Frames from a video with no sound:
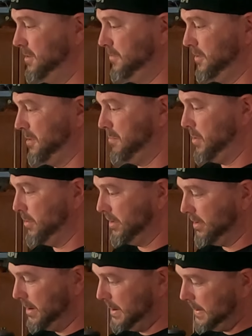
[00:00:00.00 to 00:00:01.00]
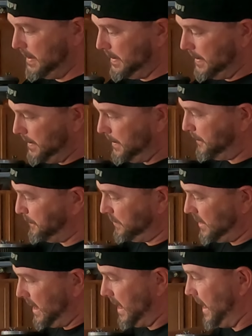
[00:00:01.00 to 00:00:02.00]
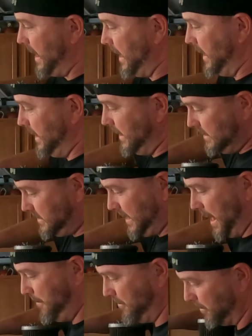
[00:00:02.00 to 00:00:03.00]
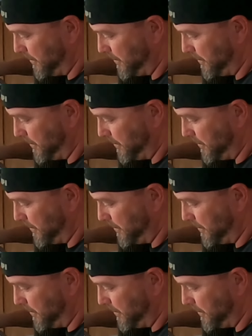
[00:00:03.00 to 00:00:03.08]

good for the motor. It is tapped